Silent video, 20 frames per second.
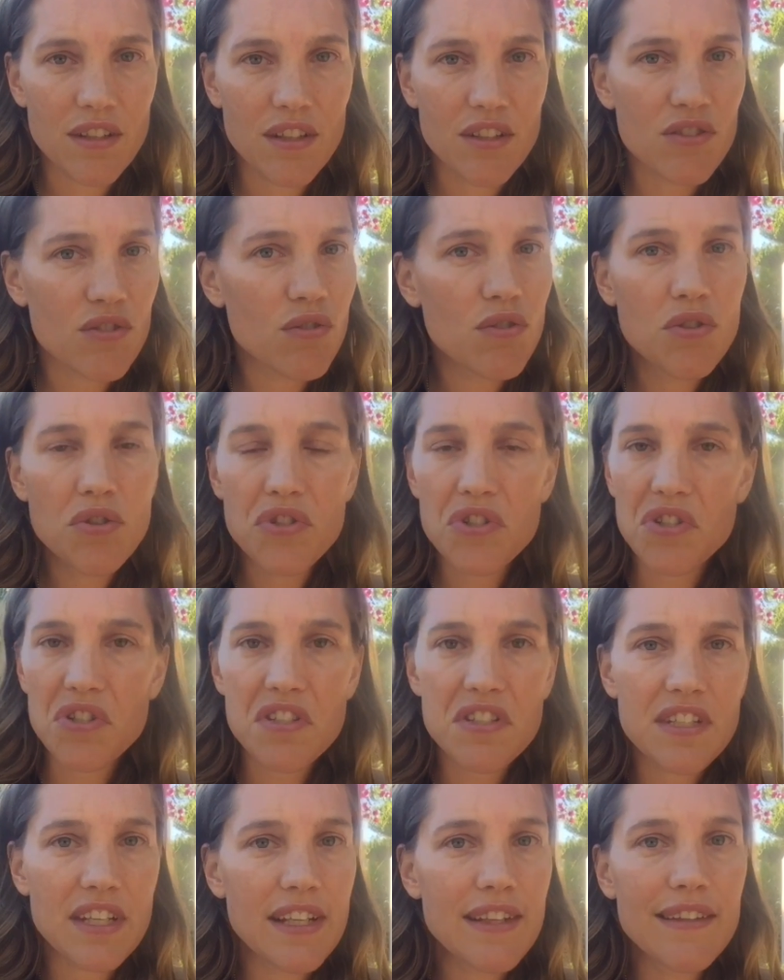So you just
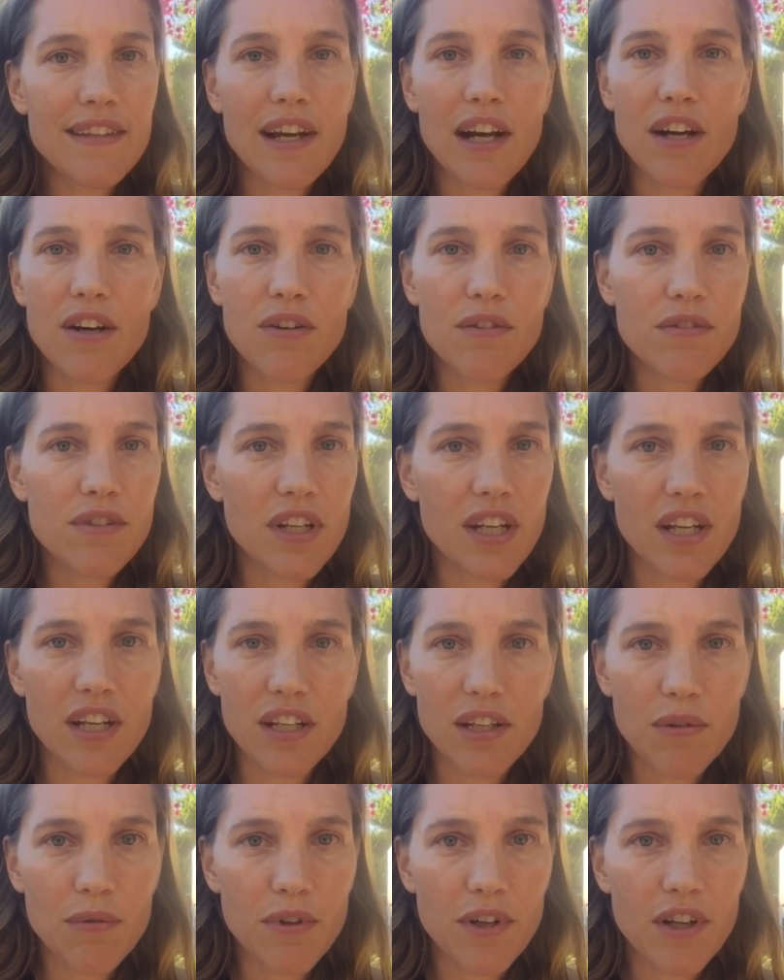sit down
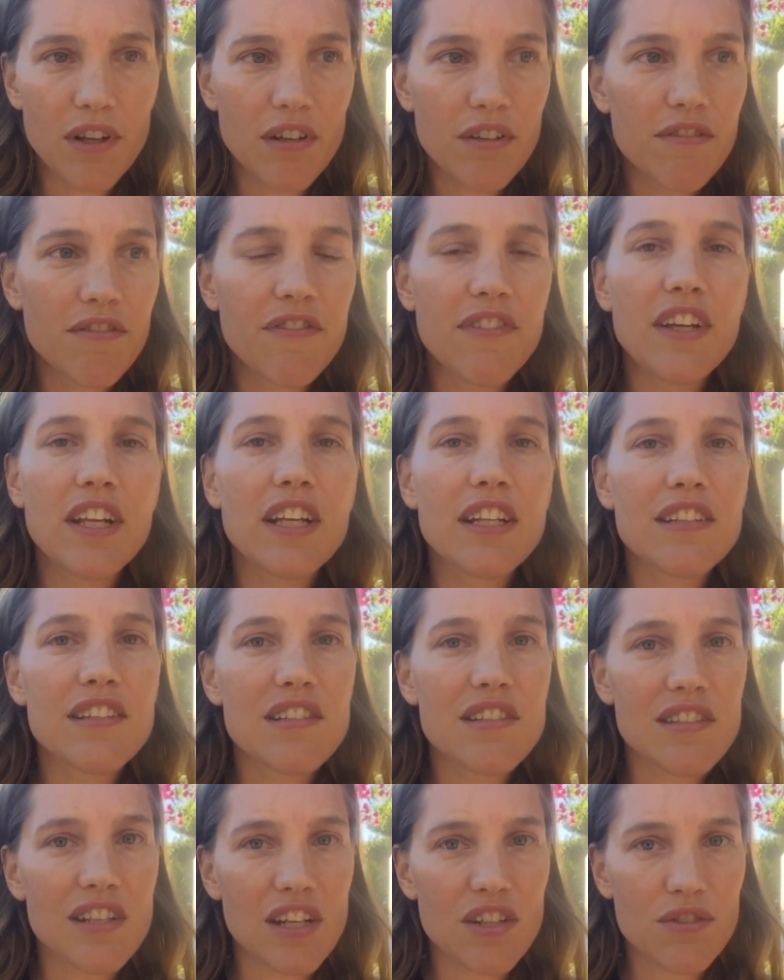anywhere, feeling the
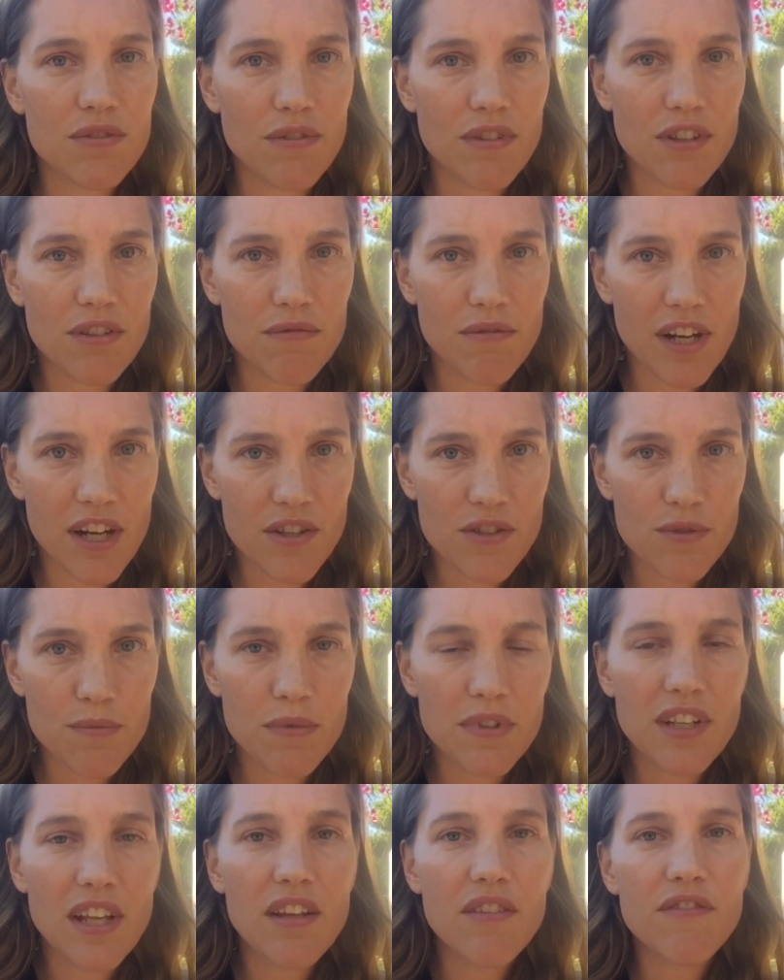sexual
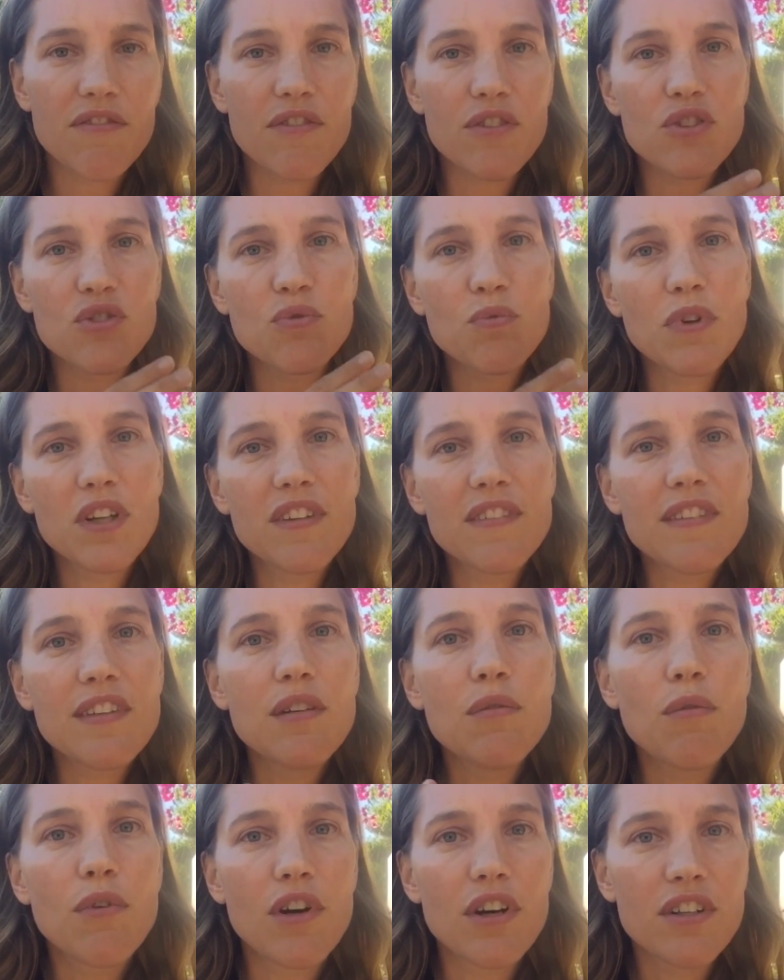arousement, and for
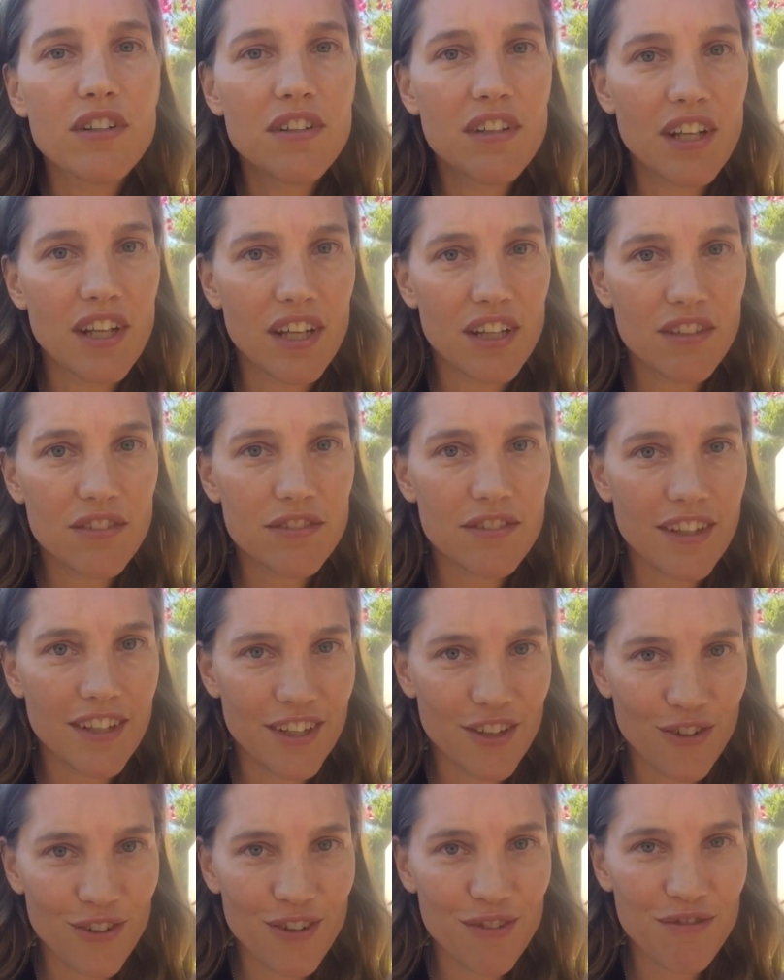21 days, I
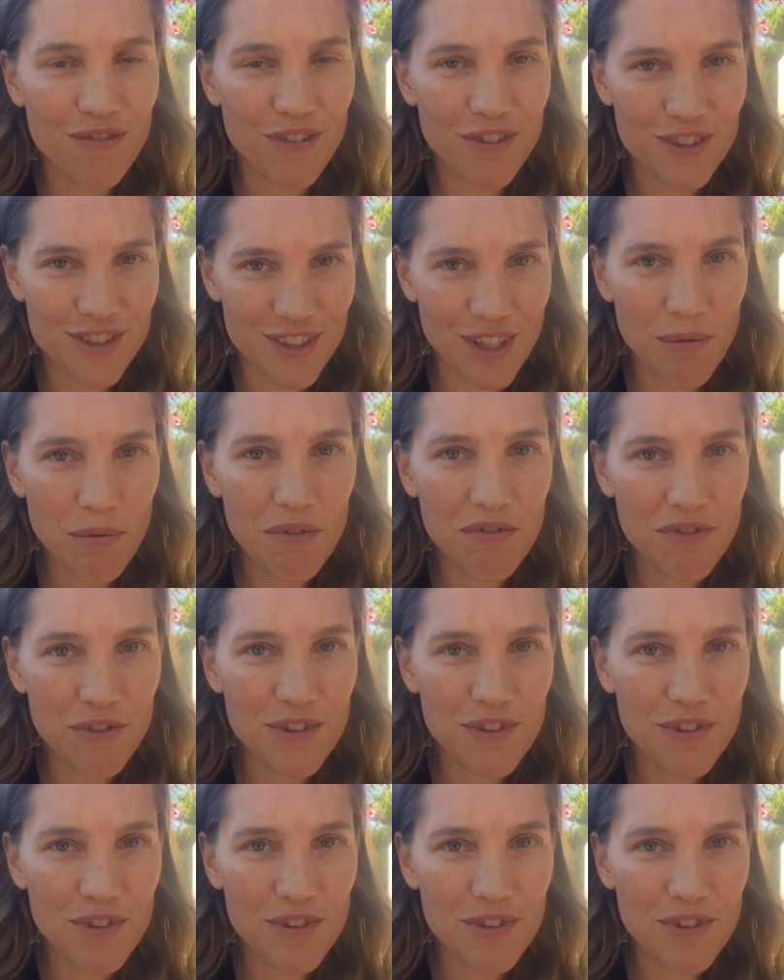know that for some of